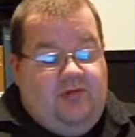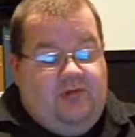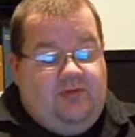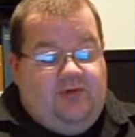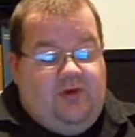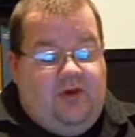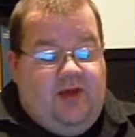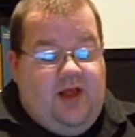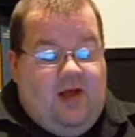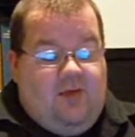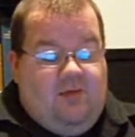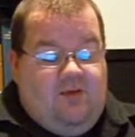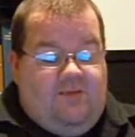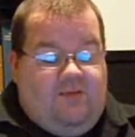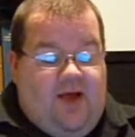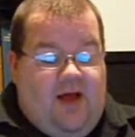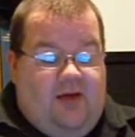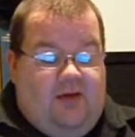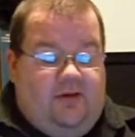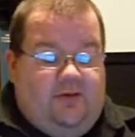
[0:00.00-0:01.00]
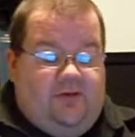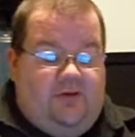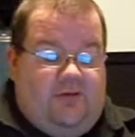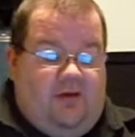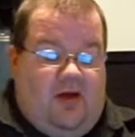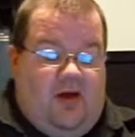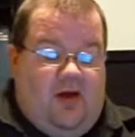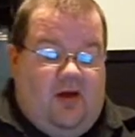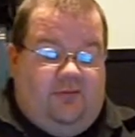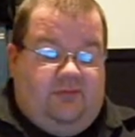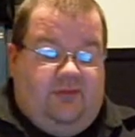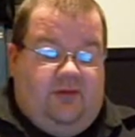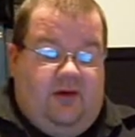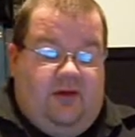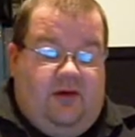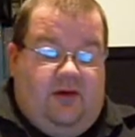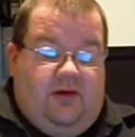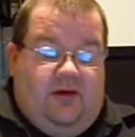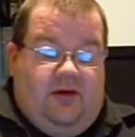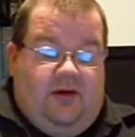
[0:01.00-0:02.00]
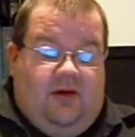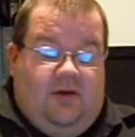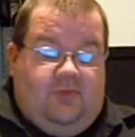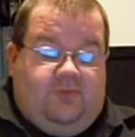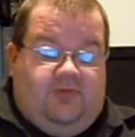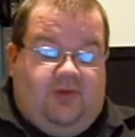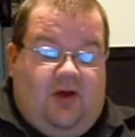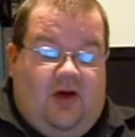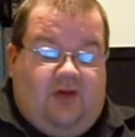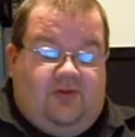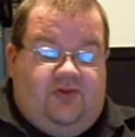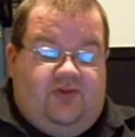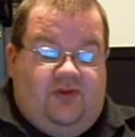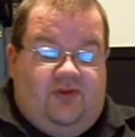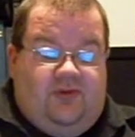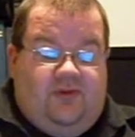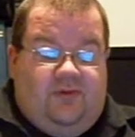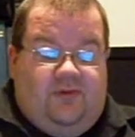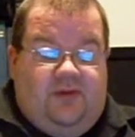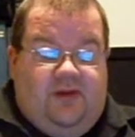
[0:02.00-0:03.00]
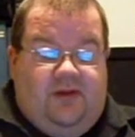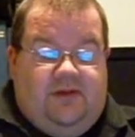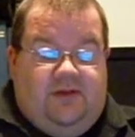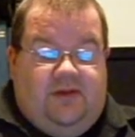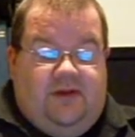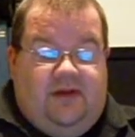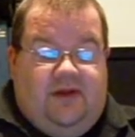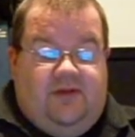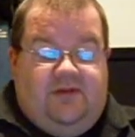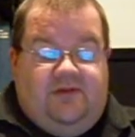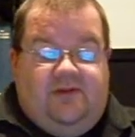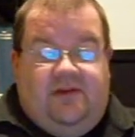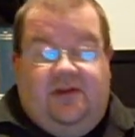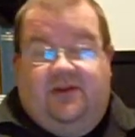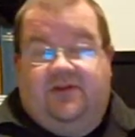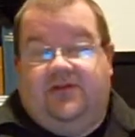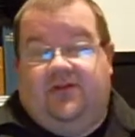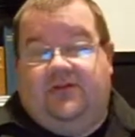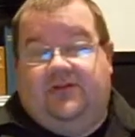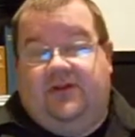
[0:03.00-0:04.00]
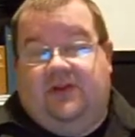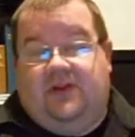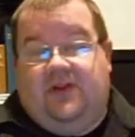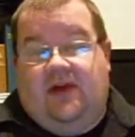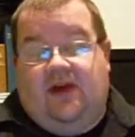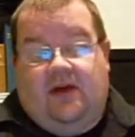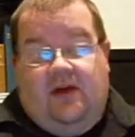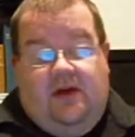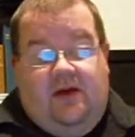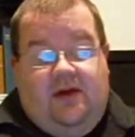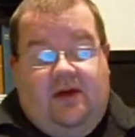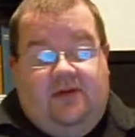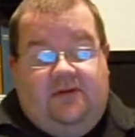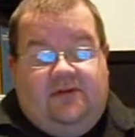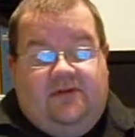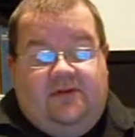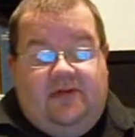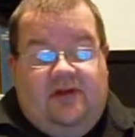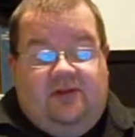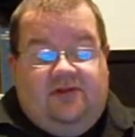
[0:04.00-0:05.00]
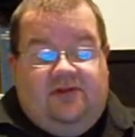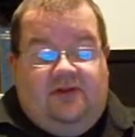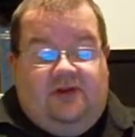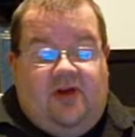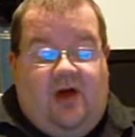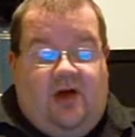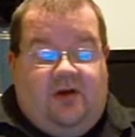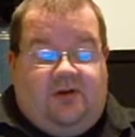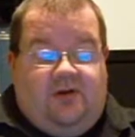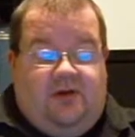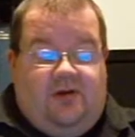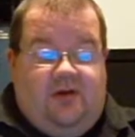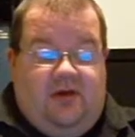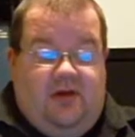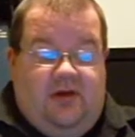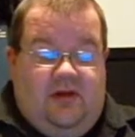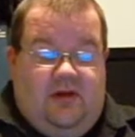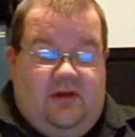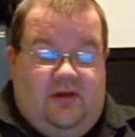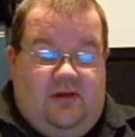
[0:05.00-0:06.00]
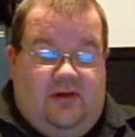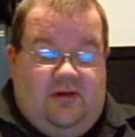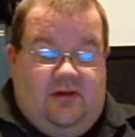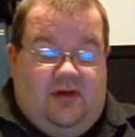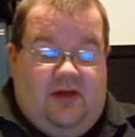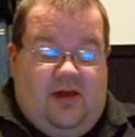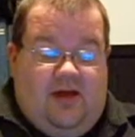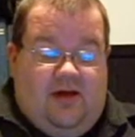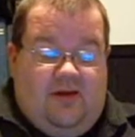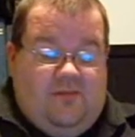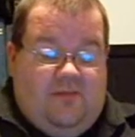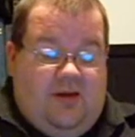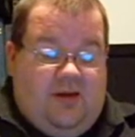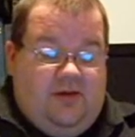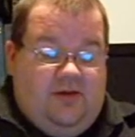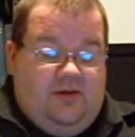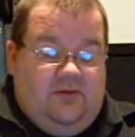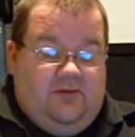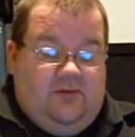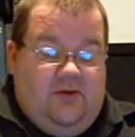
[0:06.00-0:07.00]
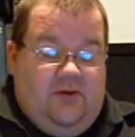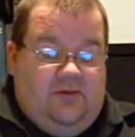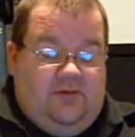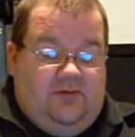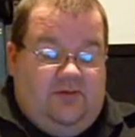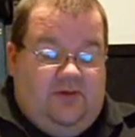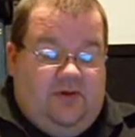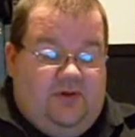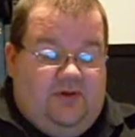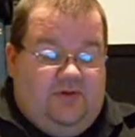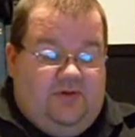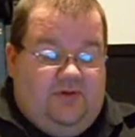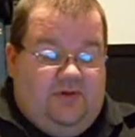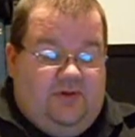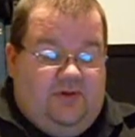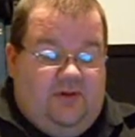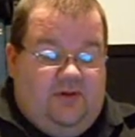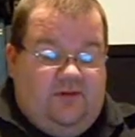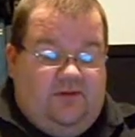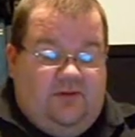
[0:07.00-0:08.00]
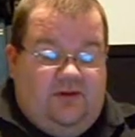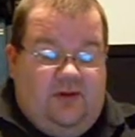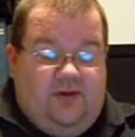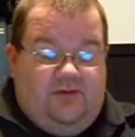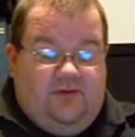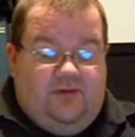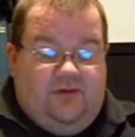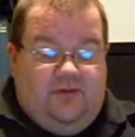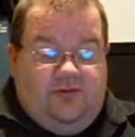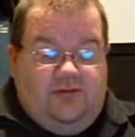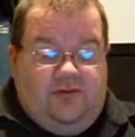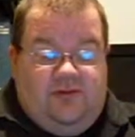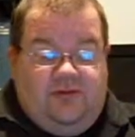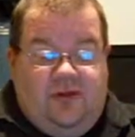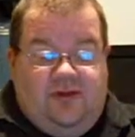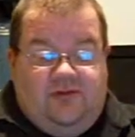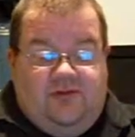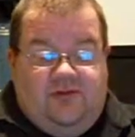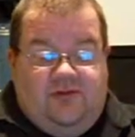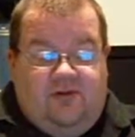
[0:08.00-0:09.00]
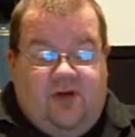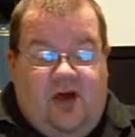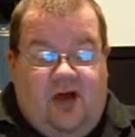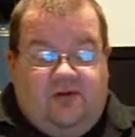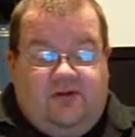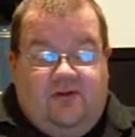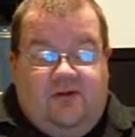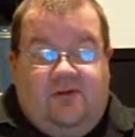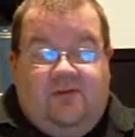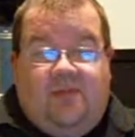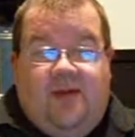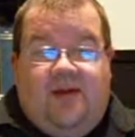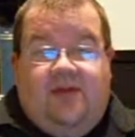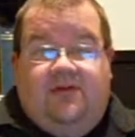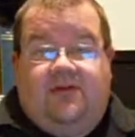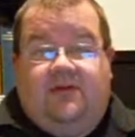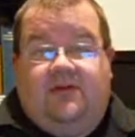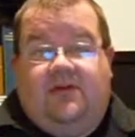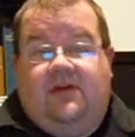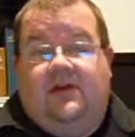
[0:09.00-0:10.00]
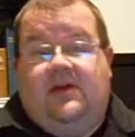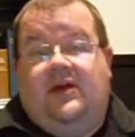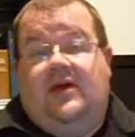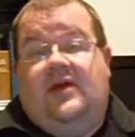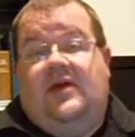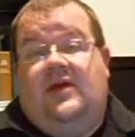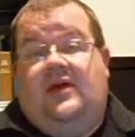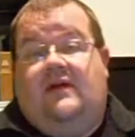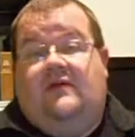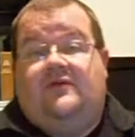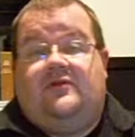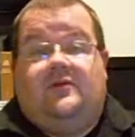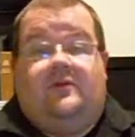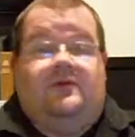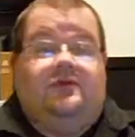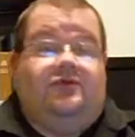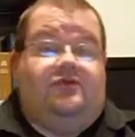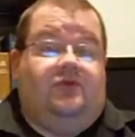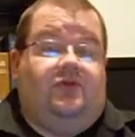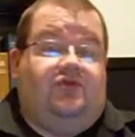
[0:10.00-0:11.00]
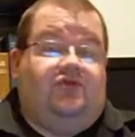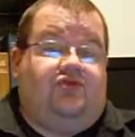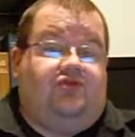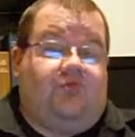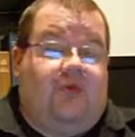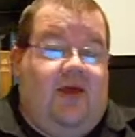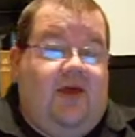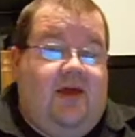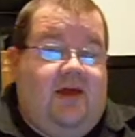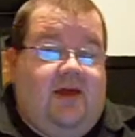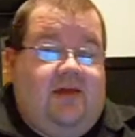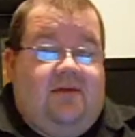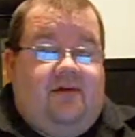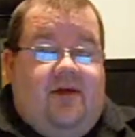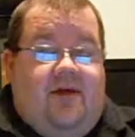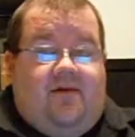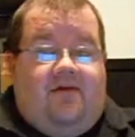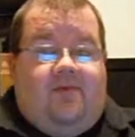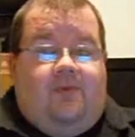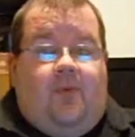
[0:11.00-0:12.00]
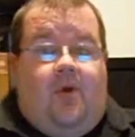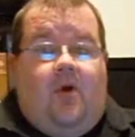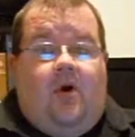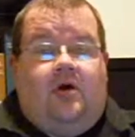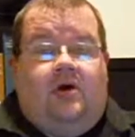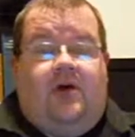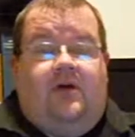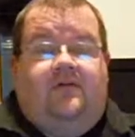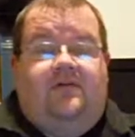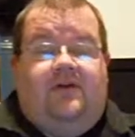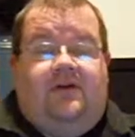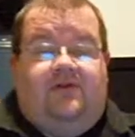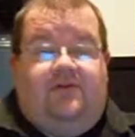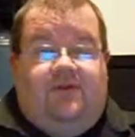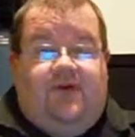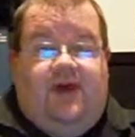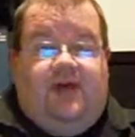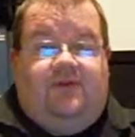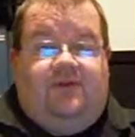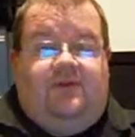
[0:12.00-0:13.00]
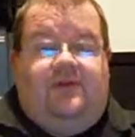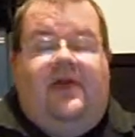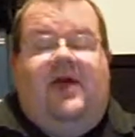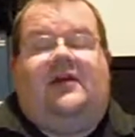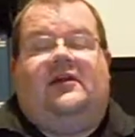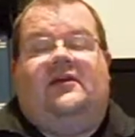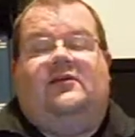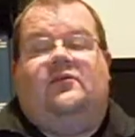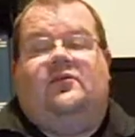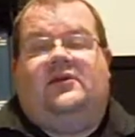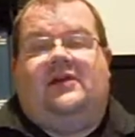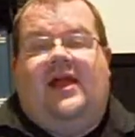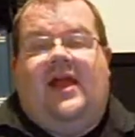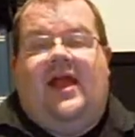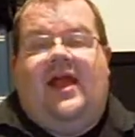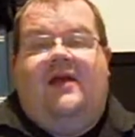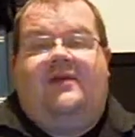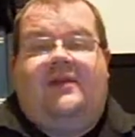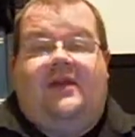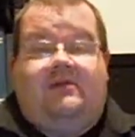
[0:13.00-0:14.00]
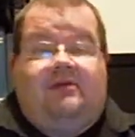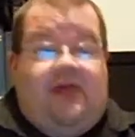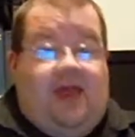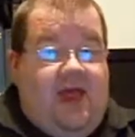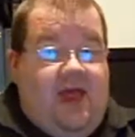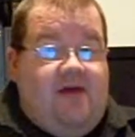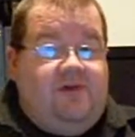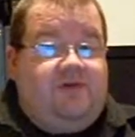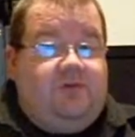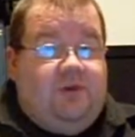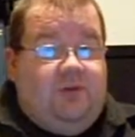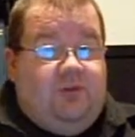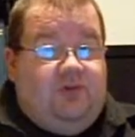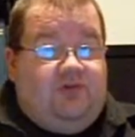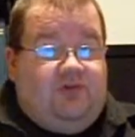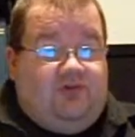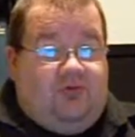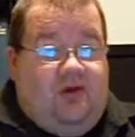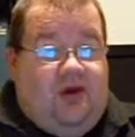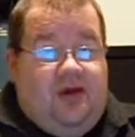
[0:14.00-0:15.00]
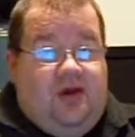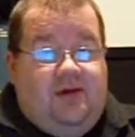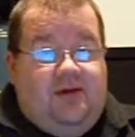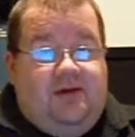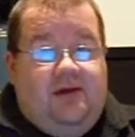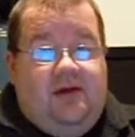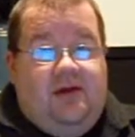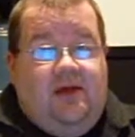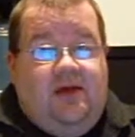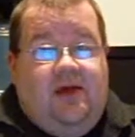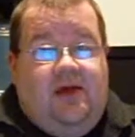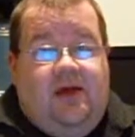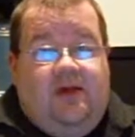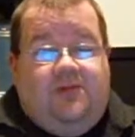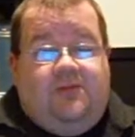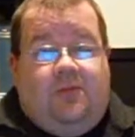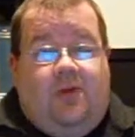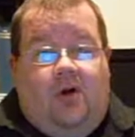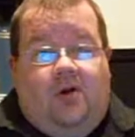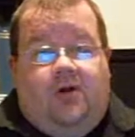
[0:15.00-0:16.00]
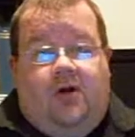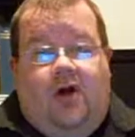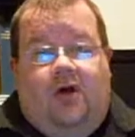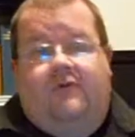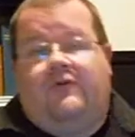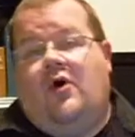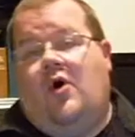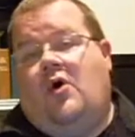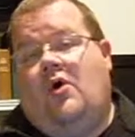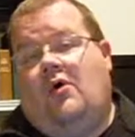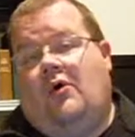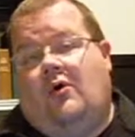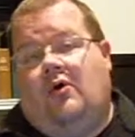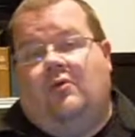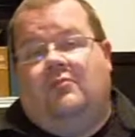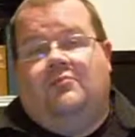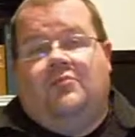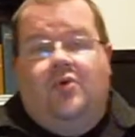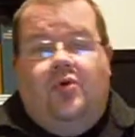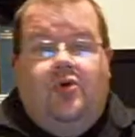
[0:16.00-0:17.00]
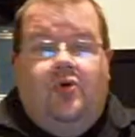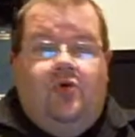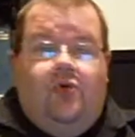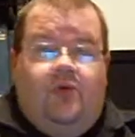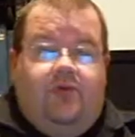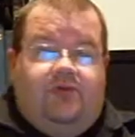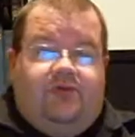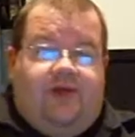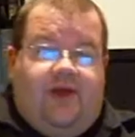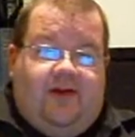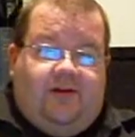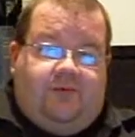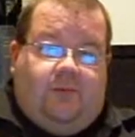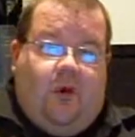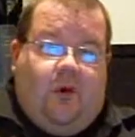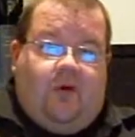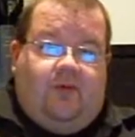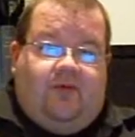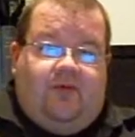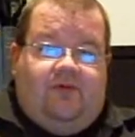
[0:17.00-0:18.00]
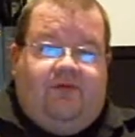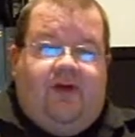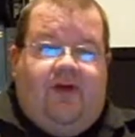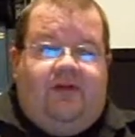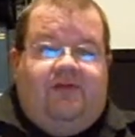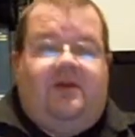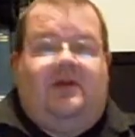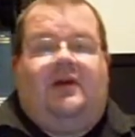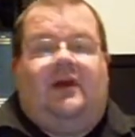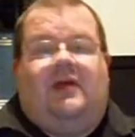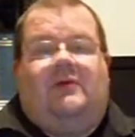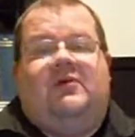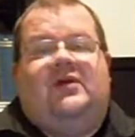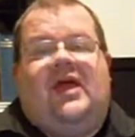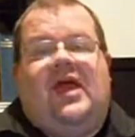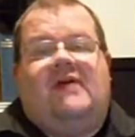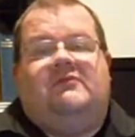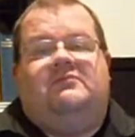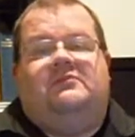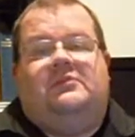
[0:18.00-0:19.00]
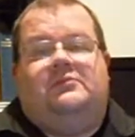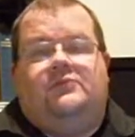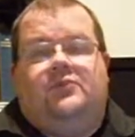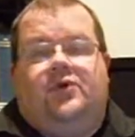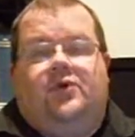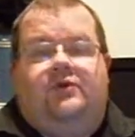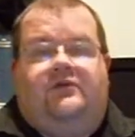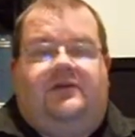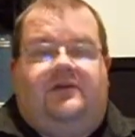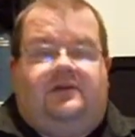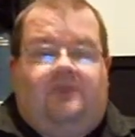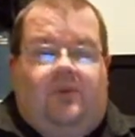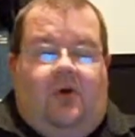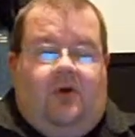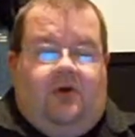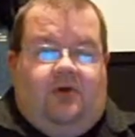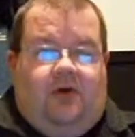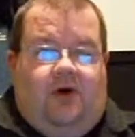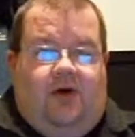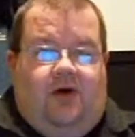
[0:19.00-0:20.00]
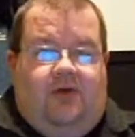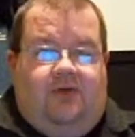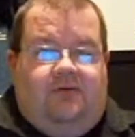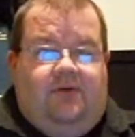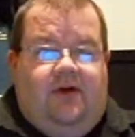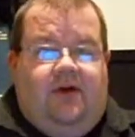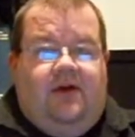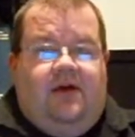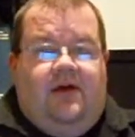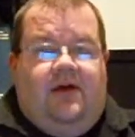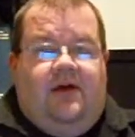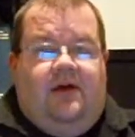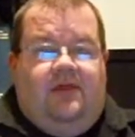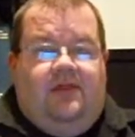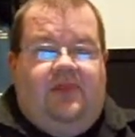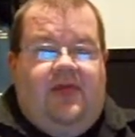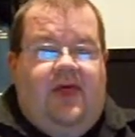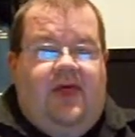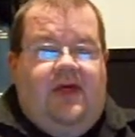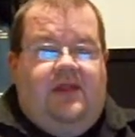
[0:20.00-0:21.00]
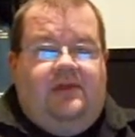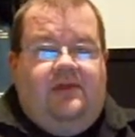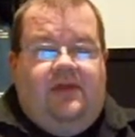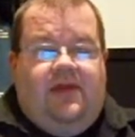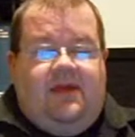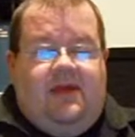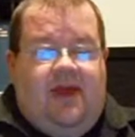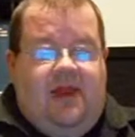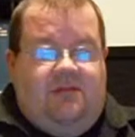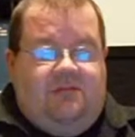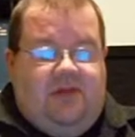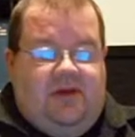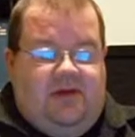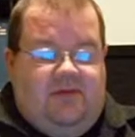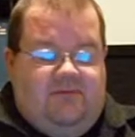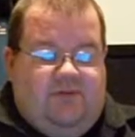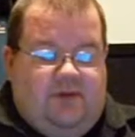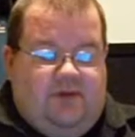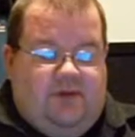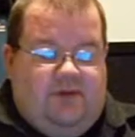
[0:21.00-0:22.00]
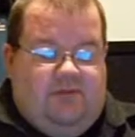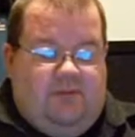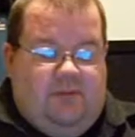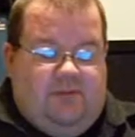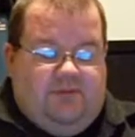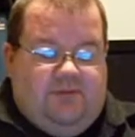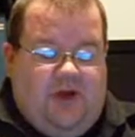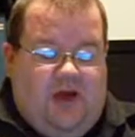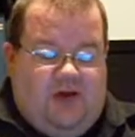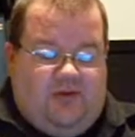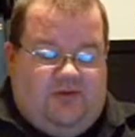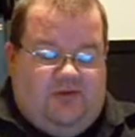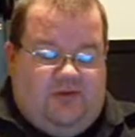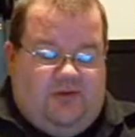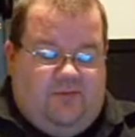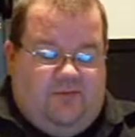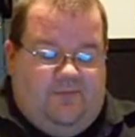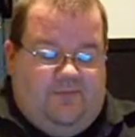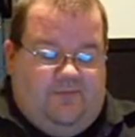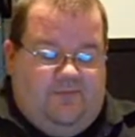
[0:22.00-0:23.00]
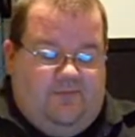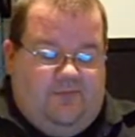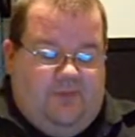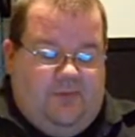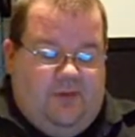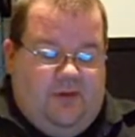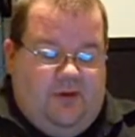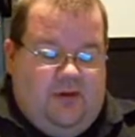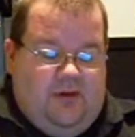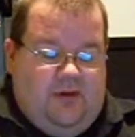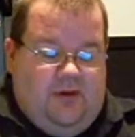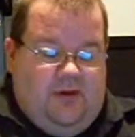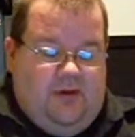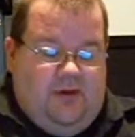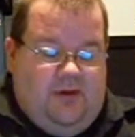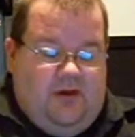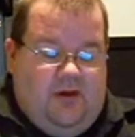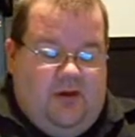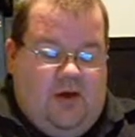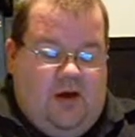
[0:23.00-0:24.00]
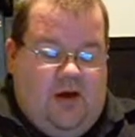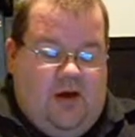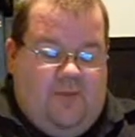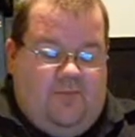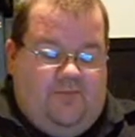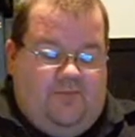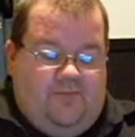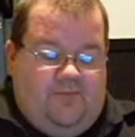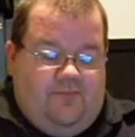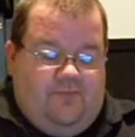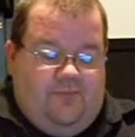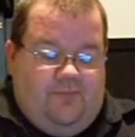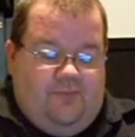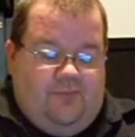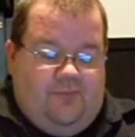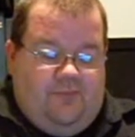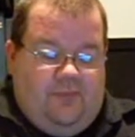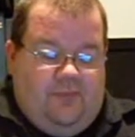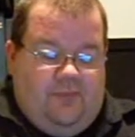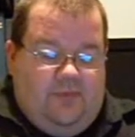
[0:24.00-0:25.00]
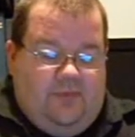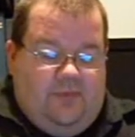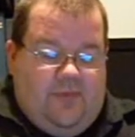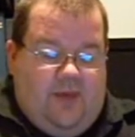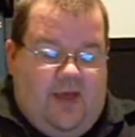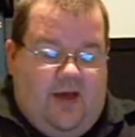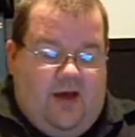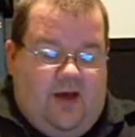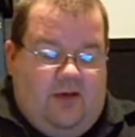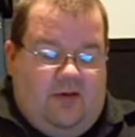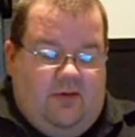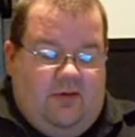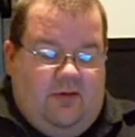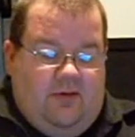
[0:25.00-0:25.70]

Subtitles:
we start out with violent crimes, abduction, and the incidental detention doctrine. Now, everybody who knows this, the incidental detention doctrine is basically if someone is restrained as part of an offense that they would have to be restrained as part of, or moved as part of an offense that they would have to be moved as part of, then they can't be convicted of abduction. Now,